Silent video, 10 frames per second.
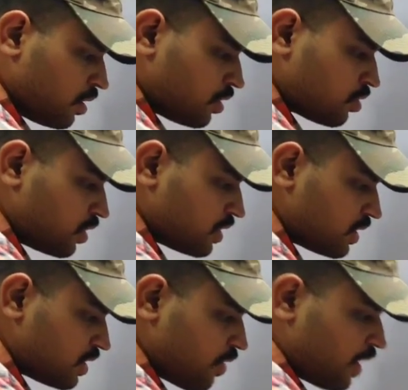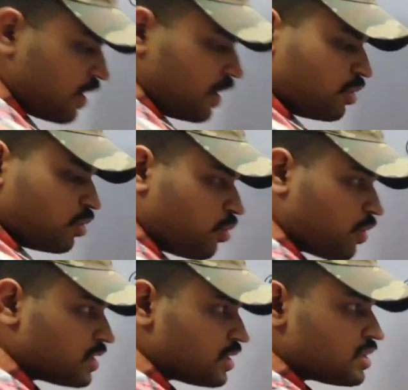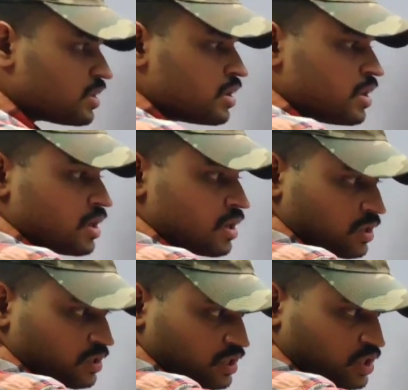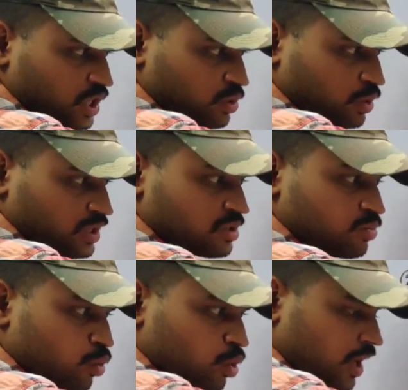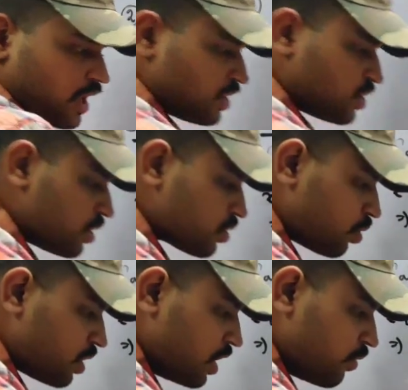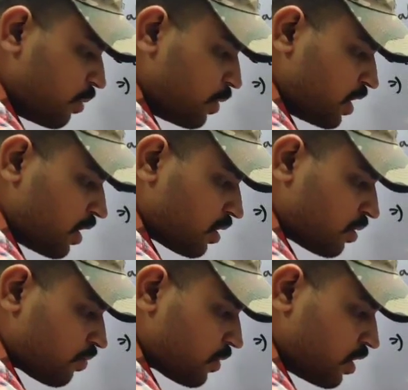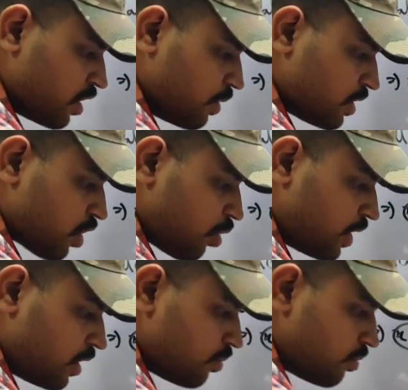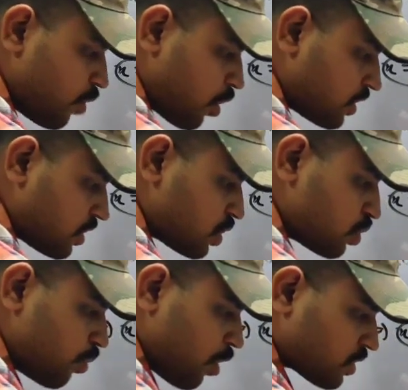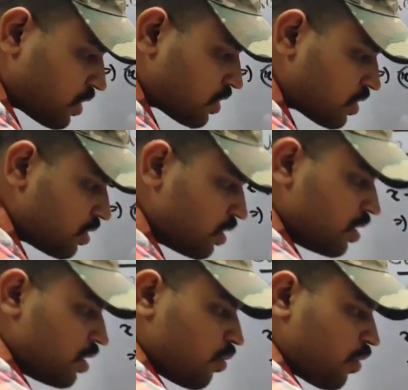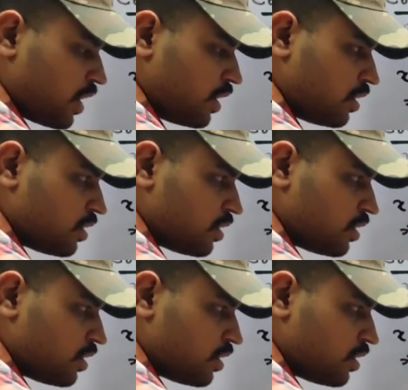So this is divided into, what is that? Since T2 is more energy, so E will be there. E means how many boxes? 2 boxes. While